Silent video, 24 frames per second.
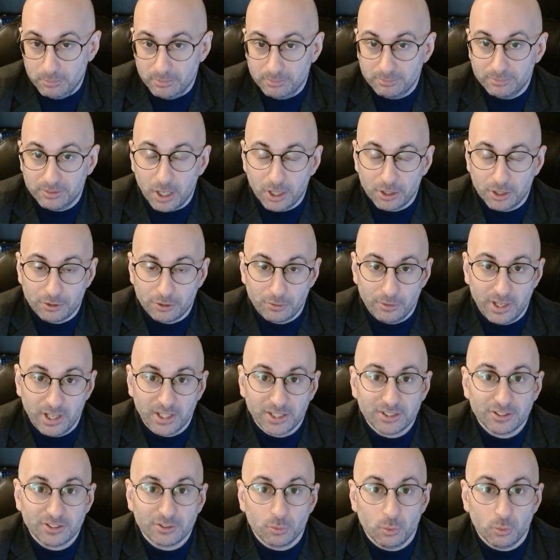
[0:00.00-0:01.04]

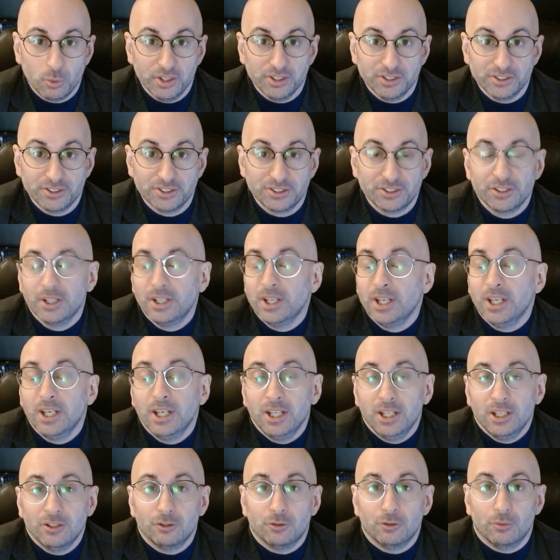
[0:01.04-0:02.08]
Doctor-X was
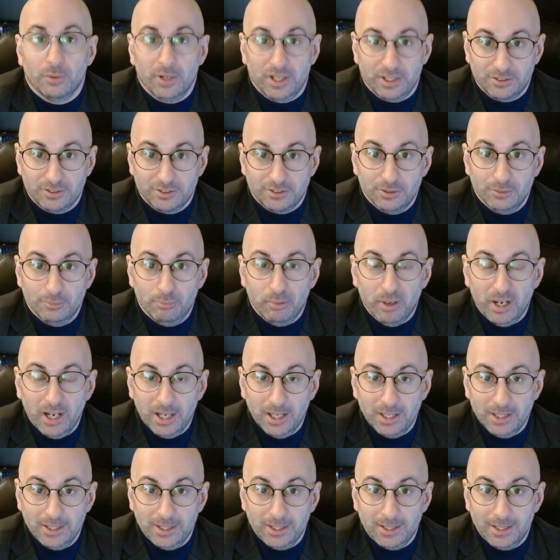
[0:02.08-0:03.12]
directed
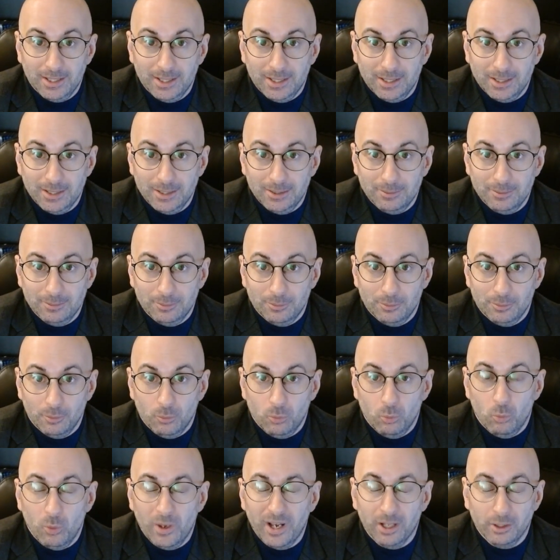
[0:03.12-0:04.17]
by a
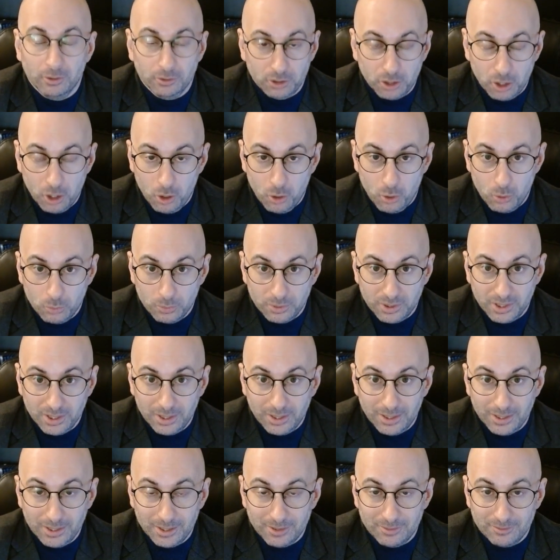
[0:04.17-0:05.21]
well-known
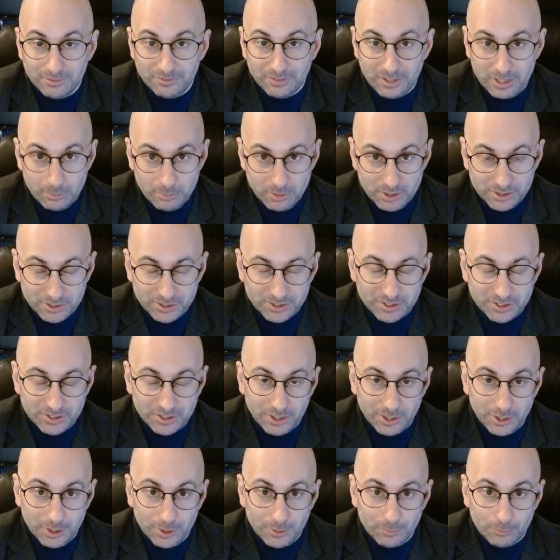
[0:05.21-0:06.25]
and famous
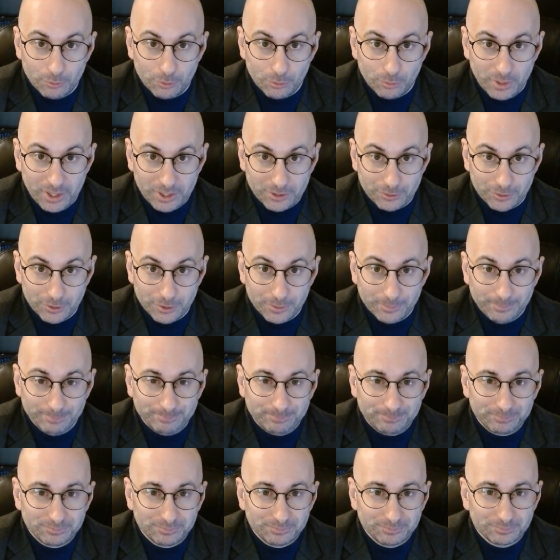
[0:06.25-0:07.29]
director,
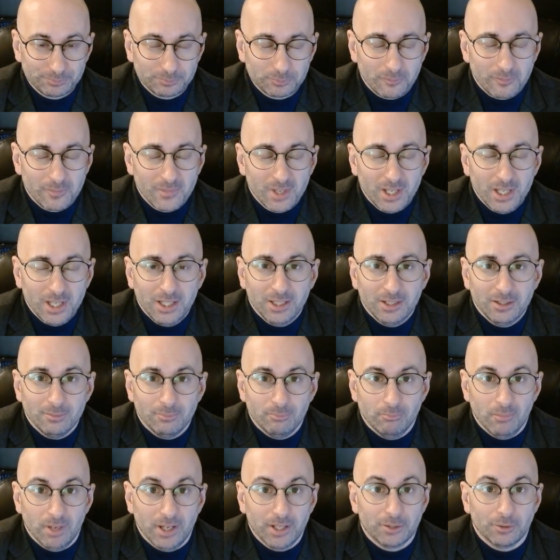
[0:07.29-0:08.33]

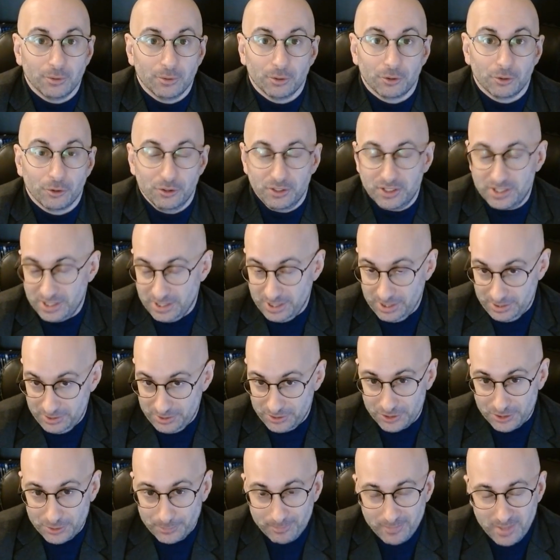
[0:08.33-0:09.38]
Michael
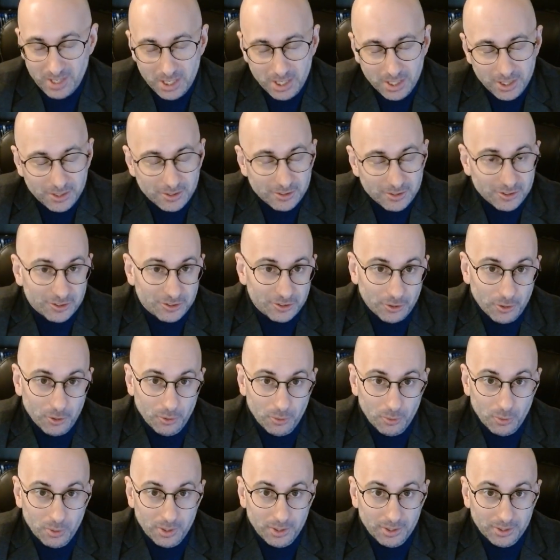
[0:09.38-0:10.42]
Curtiz.
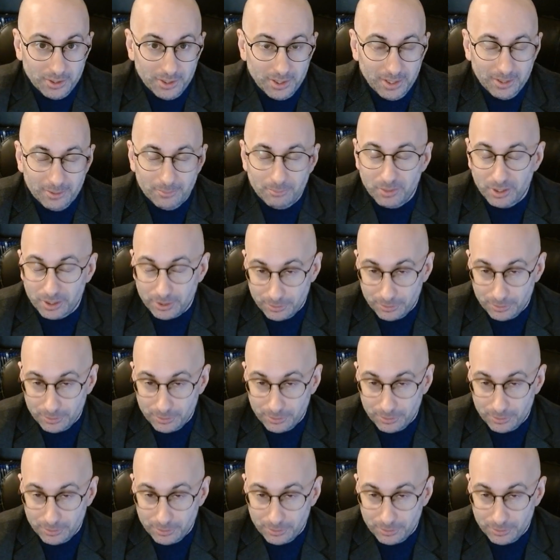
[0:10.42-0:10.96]
So yeah, Michael